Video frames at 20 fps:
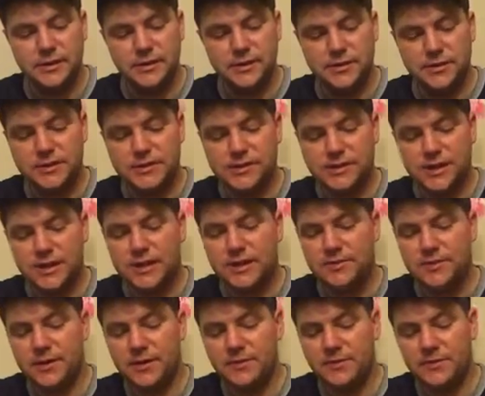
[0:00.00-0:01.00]
There's a
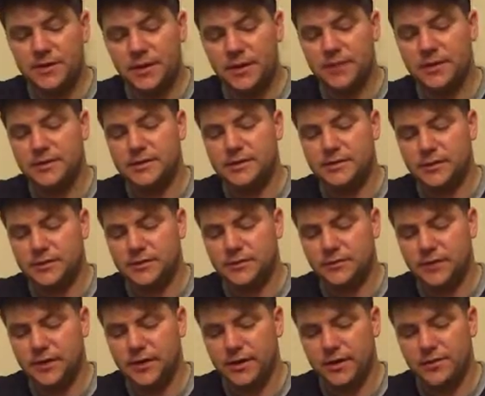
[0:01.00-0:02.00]
tidy bit of money tucked
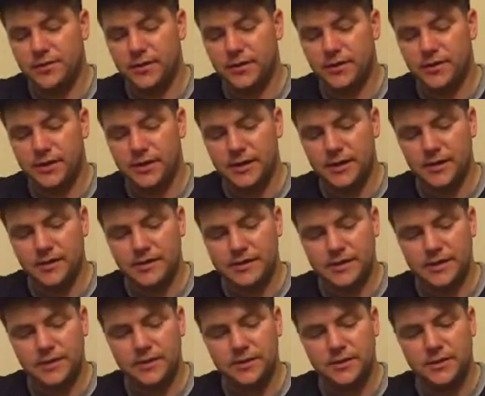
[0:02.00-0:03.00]
away up there, I hear
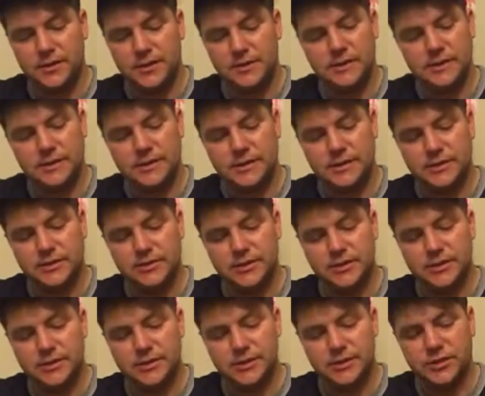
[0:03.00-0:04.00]
tell said a
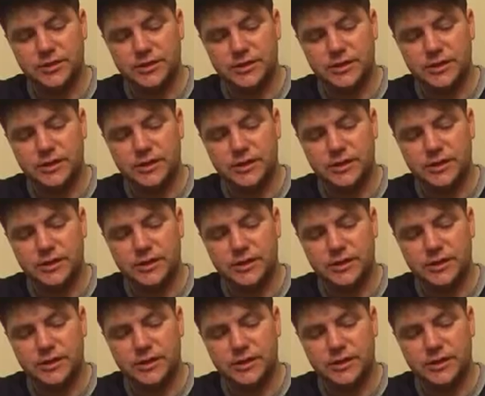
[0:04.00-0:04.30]
stranger,